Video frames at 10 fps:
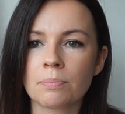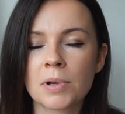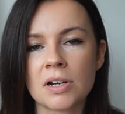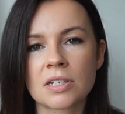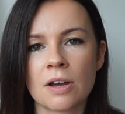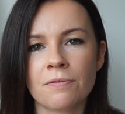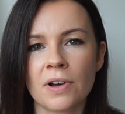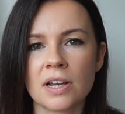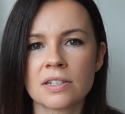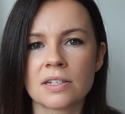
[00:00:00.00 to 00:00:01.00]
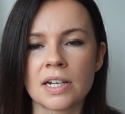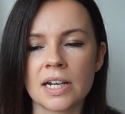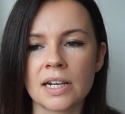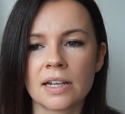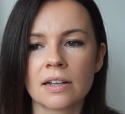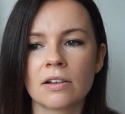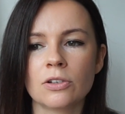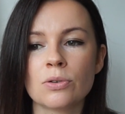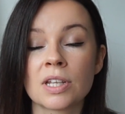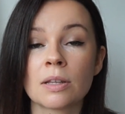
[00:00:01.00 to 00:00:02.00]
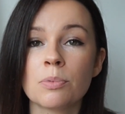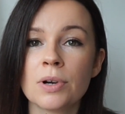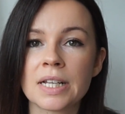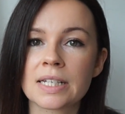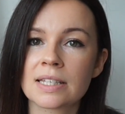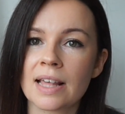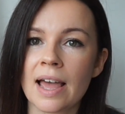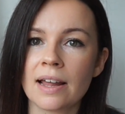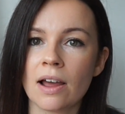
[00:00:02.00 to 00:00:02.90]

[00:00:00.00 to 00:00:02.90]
period to come faster using the points that